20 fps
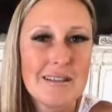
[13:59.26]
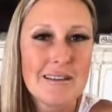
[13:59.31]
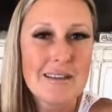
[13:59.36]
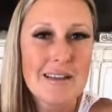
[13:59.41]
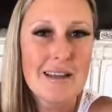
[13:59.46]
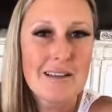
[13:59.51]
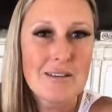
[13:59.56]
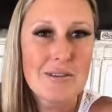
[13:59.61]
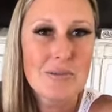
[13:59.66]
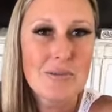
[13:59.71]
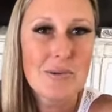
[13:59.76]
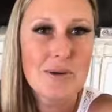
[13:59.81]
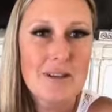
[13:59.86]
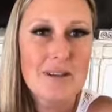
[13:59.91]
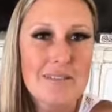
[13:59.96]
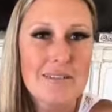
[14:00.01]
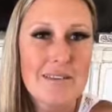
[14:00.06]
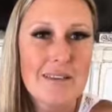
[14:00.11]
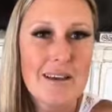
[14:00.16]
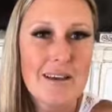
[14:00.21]
That's what
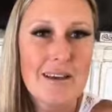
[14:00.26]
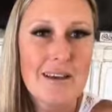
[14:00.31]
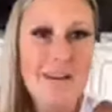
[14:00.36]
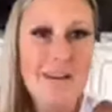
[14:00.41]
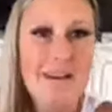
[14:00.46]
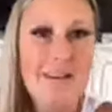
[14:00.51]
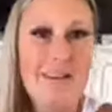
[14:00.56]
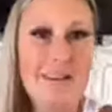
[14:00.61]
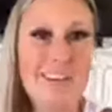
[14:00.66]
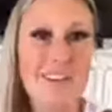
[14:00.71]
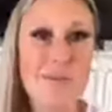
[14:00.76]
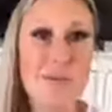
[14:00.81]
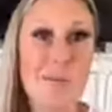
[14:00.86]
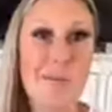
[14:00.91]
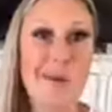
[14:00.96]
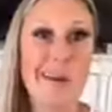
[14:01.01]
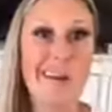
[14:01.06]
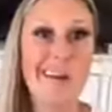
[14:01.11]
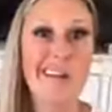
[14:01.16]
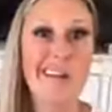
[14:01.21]
uh, that's what
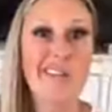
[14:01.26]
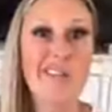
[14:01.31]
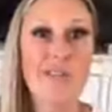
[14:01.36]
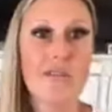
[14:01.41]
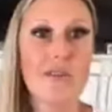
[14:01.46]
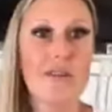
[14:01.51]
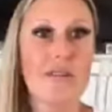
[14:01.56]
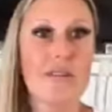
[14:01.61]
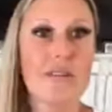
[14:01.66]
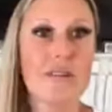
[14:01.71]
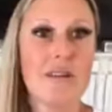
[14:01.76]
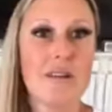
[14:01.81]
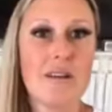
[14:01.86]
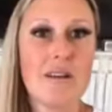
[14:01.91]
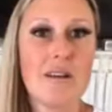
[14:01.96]
my answer is.